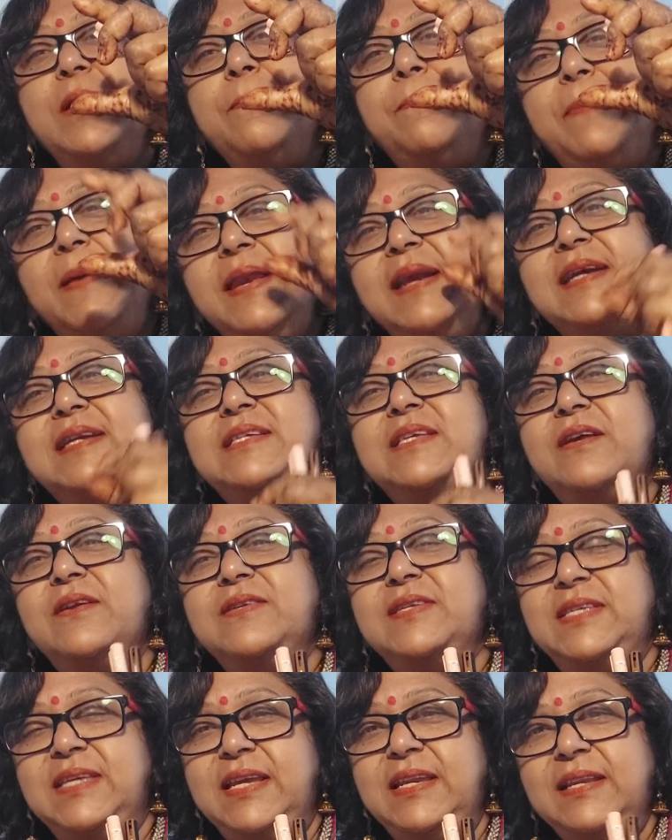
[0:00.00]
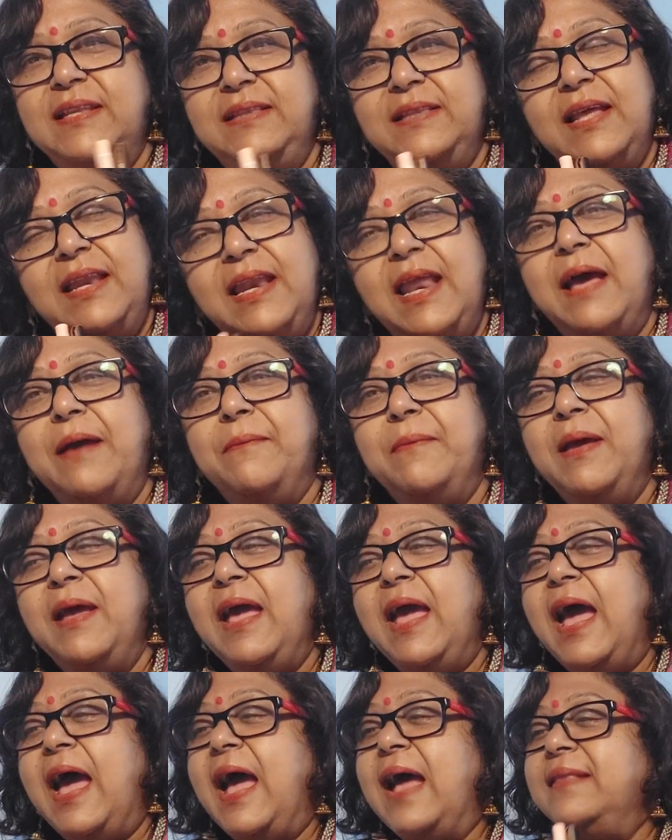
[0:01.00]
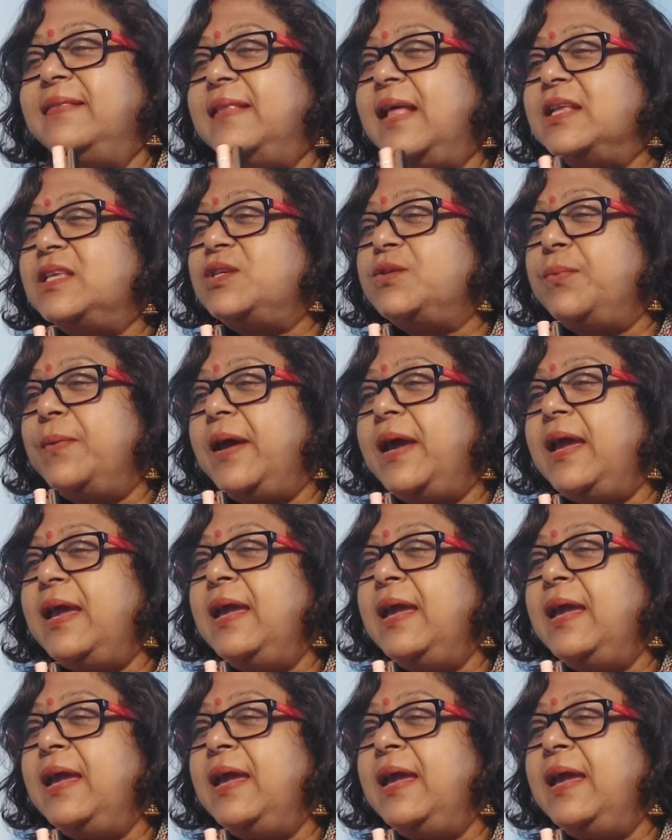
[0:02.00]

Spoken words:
pellets are seen in the lab, and that's why